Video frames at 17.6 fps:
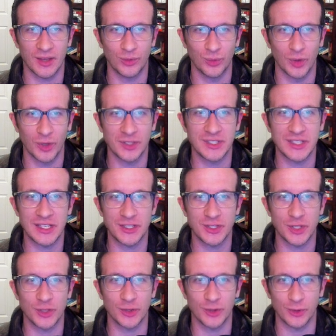rook
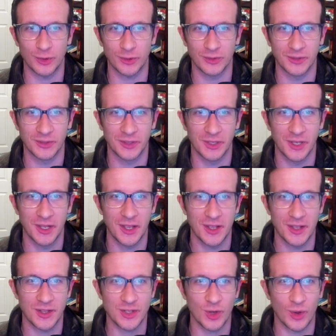d2.
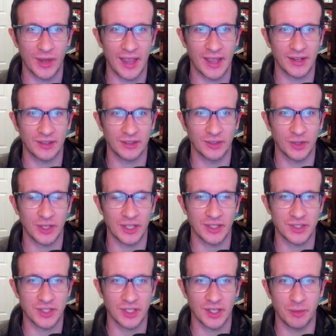So again,
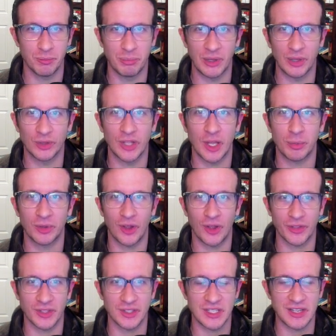looking to build up
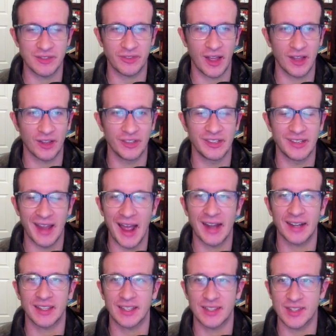along the d file and
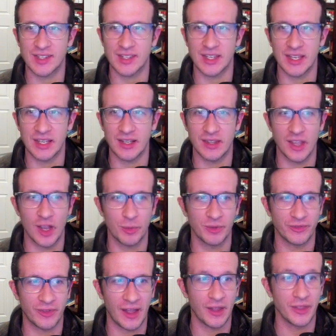not concede
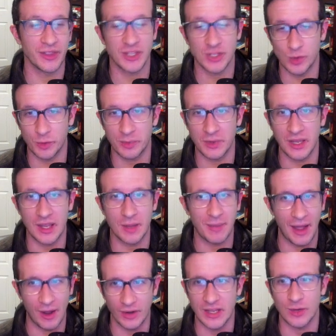the open file. This would
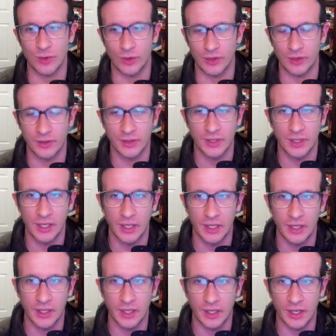be about equal.
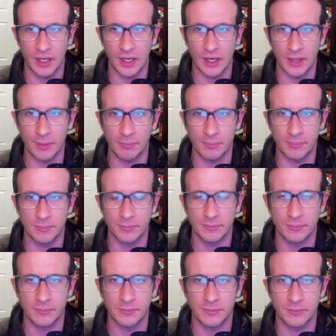But